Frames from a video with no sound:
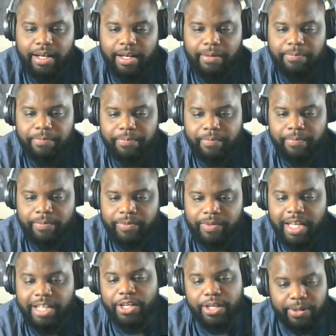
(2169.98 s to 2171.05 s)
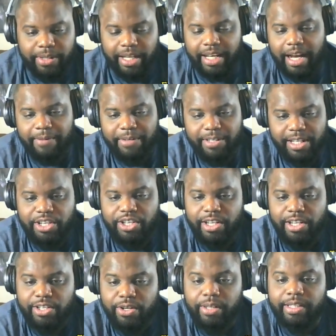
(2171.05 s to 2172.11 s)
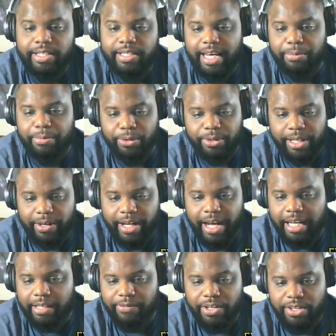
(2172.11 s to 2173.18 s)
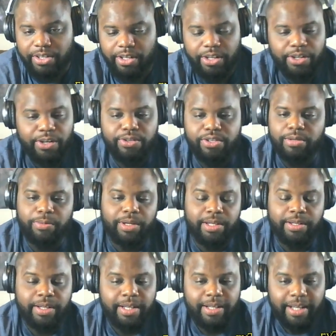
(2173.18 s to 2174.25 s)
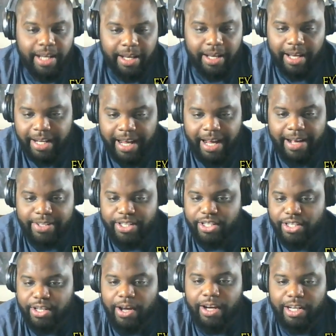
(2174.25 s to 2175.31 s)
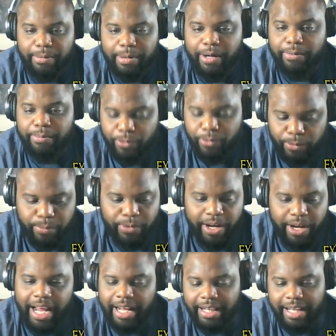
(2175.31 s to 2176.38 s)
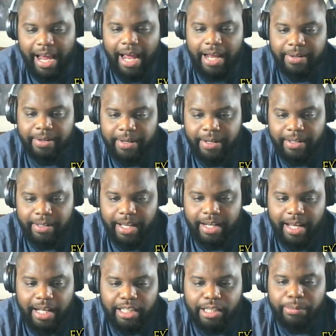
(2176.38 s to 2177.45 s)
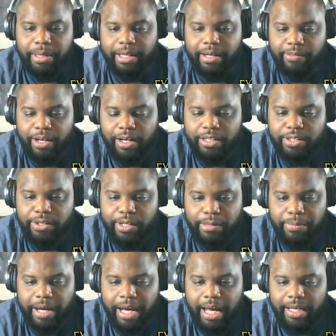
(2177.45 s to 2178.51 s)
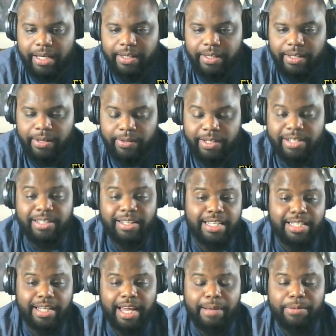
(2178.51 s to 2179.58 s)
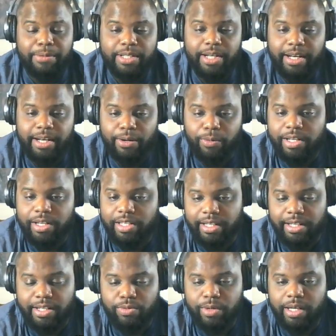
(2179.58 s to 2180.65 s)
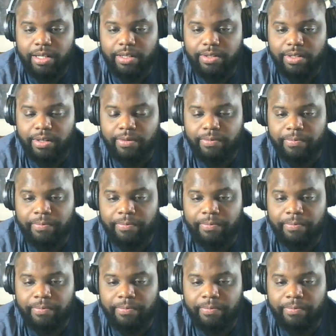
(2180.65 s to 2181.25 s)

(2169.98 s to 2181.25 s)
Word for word: Um, and you know that conversation is on the table there at Activision. You know someone in-house is talking about bringing that that element of Call of Duty back. You know, and there's lots of gamers out here who want to see it as well. So.